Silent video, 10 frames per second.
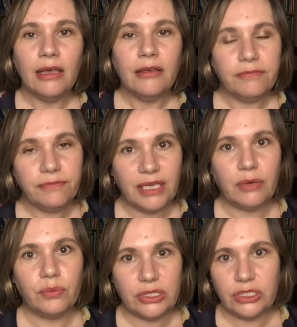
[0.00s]
fit
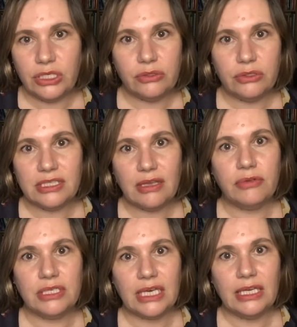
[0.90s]
with children's
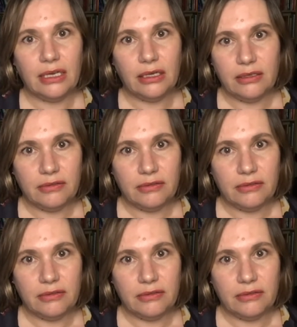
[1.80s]
everyday lives,